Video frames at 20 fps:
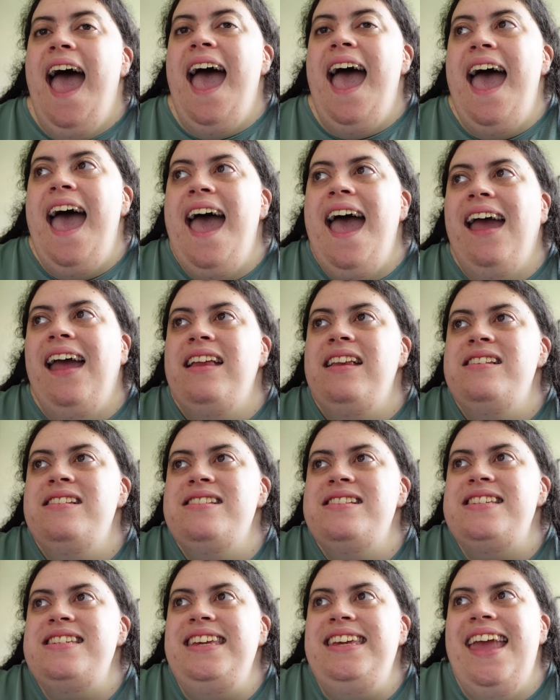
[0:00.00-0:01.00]

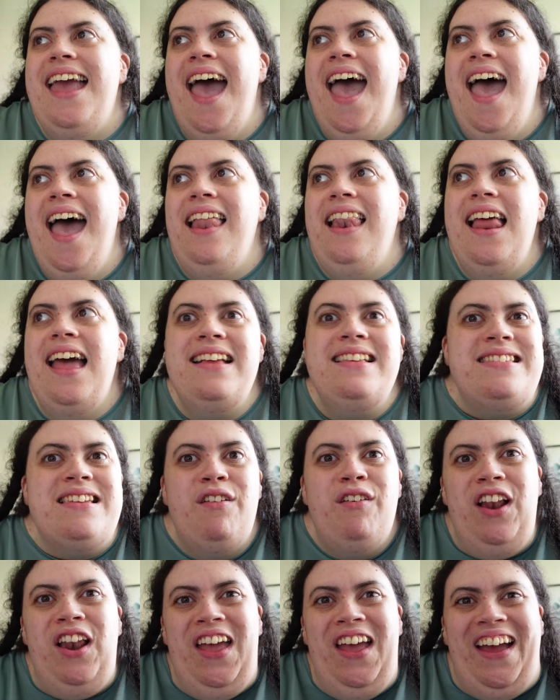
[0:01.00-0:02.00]
And yeah, let's
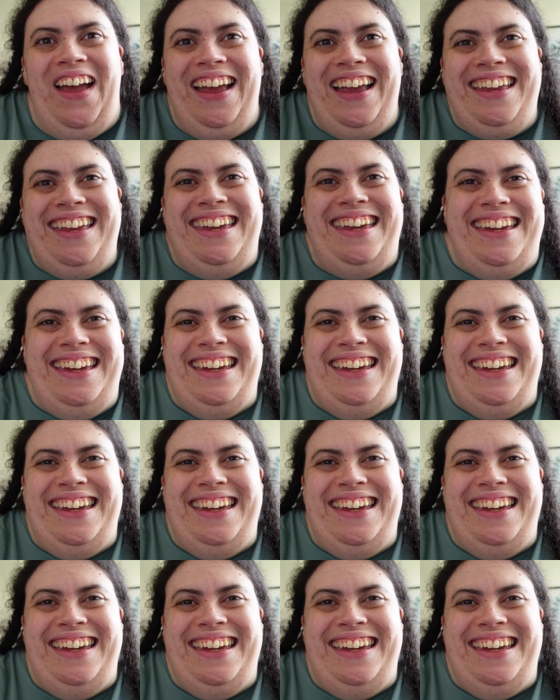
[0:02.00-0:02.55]
have a look.